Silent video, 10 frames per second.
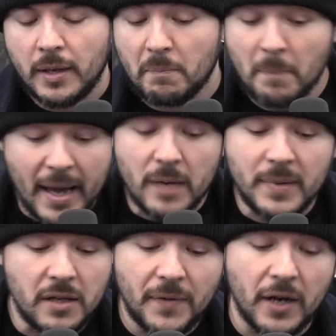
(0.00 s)

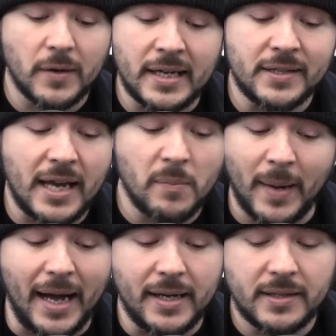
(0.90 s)
Maybe there is a
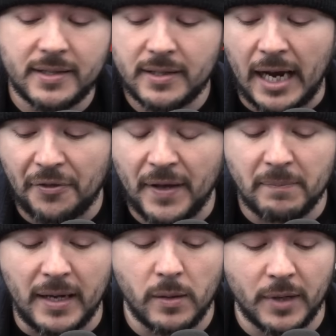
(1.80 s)
bias. I think
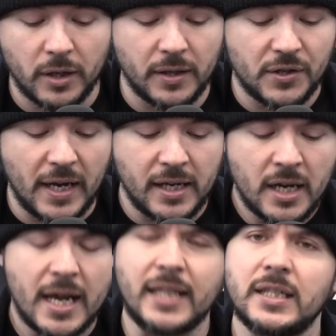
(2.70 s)
many women are going to say,
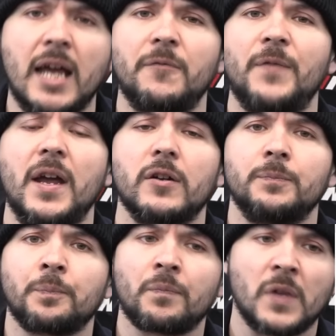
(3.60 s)
it's not fair.
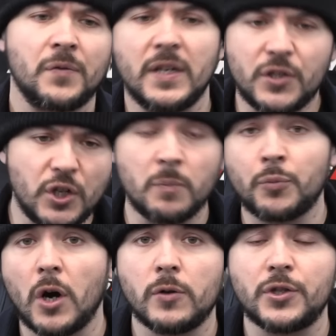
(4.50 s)
These gym
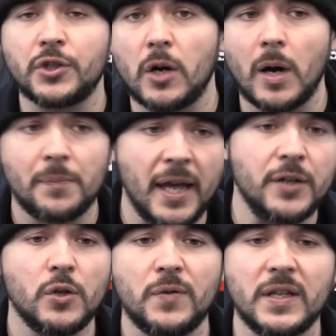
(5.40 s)
bros show up, they
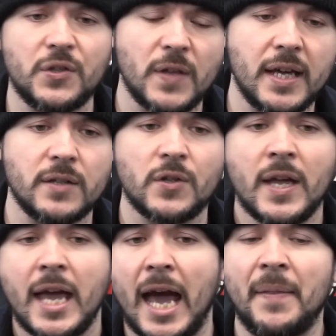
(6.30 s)
do these things,
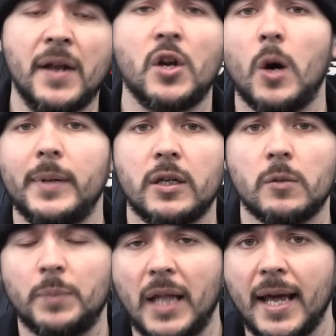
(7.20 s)
and then nobody
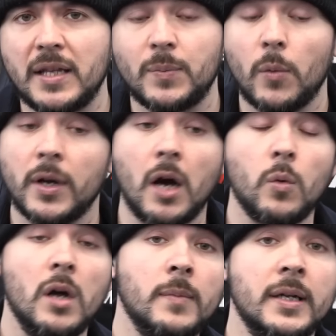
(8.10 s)
complains. But when a
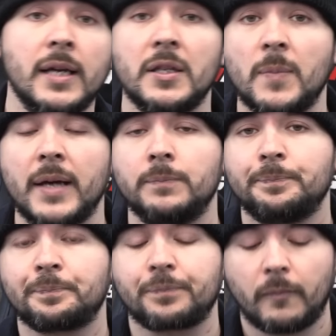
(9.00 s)
woman gets mad,
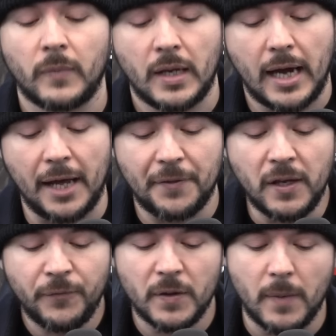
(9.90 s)
I
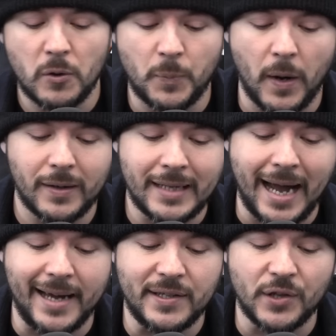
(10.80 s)
think for the most part,
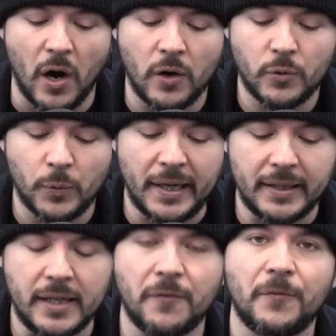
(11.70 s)
guys aren't
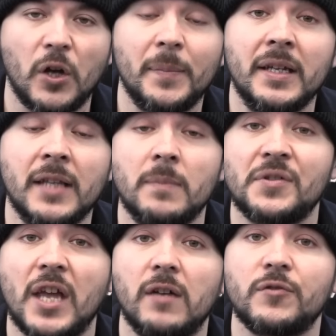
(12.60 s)
really filming
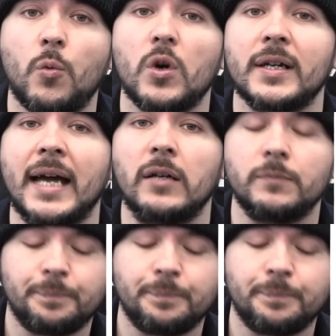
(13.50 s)
themselves work out.